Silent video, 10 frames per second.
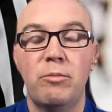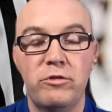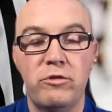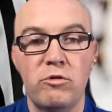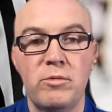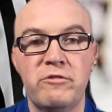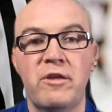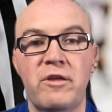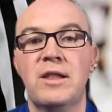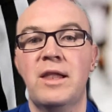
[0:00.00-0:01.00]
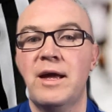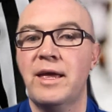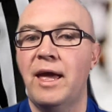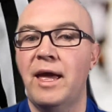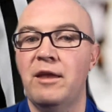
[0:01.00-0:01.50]
You put the 2 minutes on the
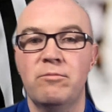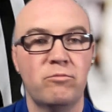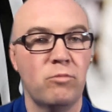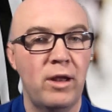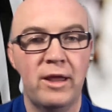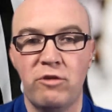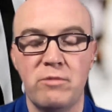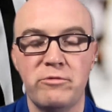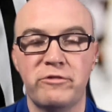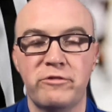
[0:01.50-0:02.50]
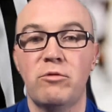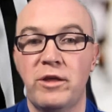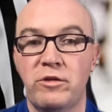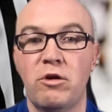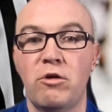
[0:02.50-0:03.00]
clock, and while that time is
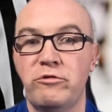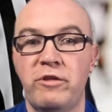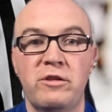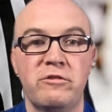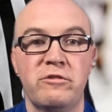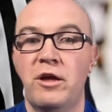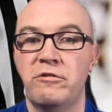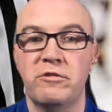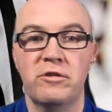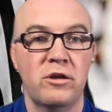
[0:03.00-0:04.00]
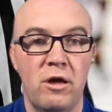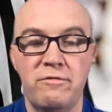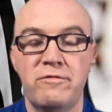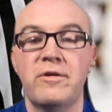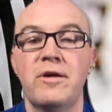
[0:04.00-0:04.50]
ticking away, the coach then decides,
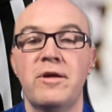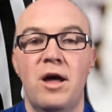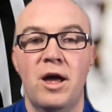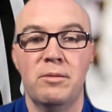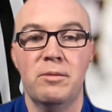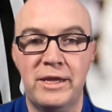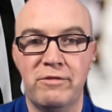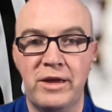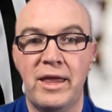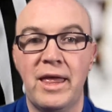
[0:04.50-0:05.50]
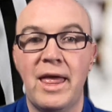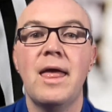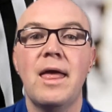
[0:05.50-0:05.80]
enough, I am leaving.